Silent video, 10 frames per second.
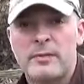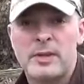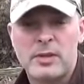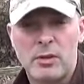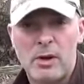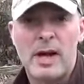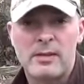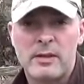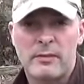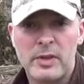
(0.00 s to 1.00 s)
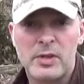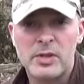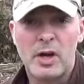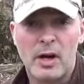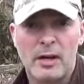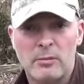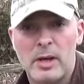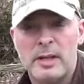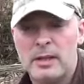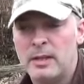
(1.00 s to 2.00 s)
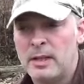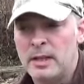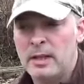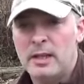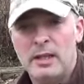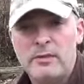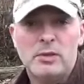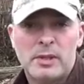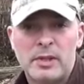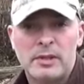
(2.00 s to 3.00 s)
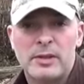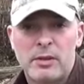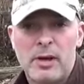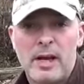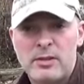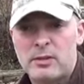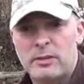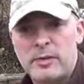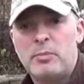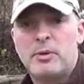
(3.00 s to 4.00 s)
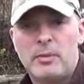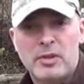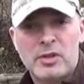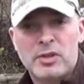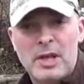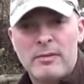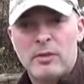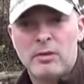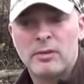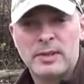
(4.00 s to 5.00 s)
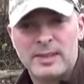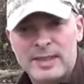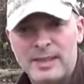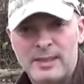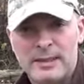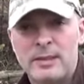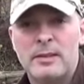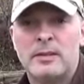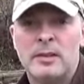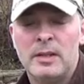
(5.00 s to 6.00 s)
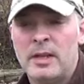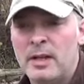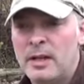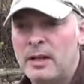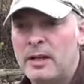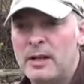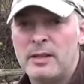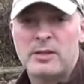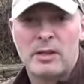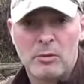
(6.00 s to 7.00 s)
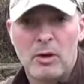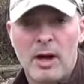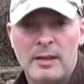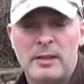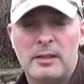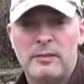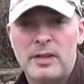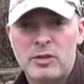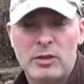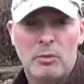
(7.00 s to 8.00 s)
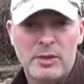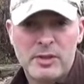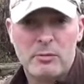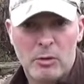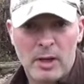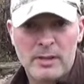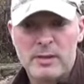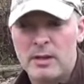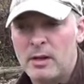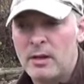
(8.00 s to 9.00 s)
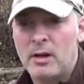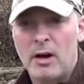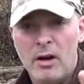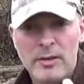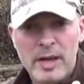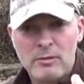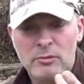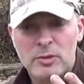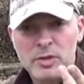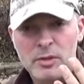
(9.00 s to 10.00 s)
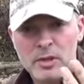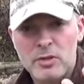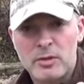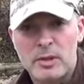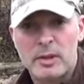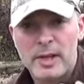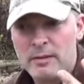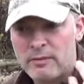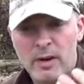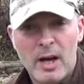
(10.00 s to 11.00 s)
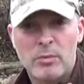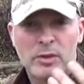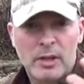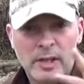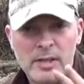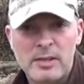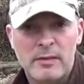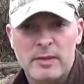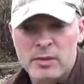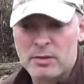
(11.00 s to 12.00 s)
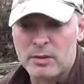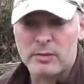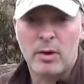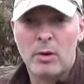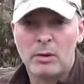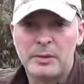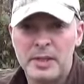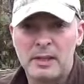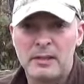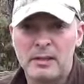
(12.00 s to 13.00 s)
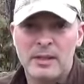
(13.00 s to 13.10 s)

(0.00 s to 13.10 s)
this grass, of this sod, right? If you kill the grass, you know, if you put a bunch of stuff over it and kill it, it's going to rot. And eventually, once it rots, all that root structure and all that fiber and all that stuff that's sort of holding